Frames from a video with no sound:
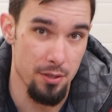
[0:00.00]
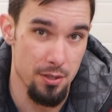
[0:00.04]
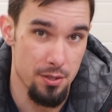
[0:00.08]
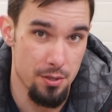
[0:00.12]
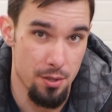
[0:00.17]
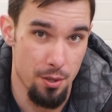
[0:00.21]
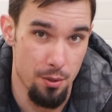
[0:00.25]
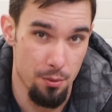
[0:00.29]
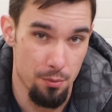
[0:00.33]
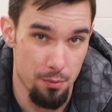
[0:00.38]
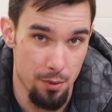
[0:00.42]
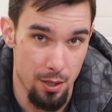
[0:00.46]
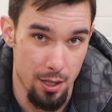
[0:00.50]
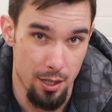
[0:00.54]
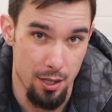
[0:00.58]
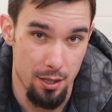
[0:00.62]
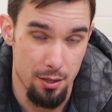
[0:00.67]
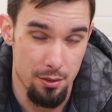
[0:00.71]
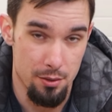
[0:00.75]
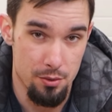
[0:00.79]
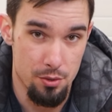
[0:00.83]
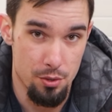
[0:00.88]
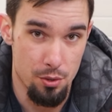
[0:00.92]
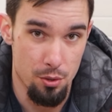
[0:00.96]
its own
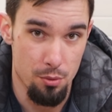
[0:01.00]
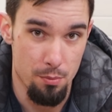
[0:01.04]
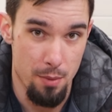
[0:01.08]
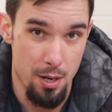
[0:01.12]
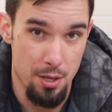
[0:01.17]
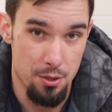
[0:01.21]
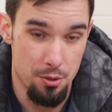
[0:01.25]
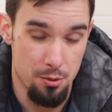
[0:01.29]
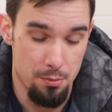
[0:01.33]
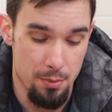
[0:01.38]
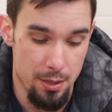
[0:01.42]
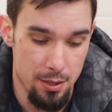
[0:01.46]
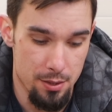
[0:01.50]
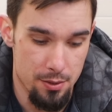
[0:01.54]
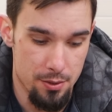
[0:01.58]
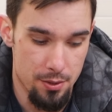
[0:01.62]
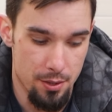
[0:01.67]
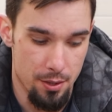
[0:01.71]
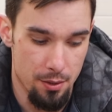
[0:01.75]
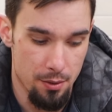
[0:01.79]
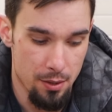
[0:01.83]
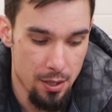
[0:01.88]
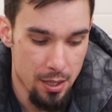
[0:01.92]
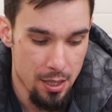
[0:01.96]
true measurement.
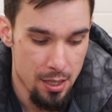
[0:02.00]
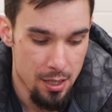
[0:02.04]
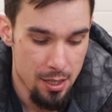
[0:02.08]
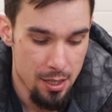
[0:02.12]
So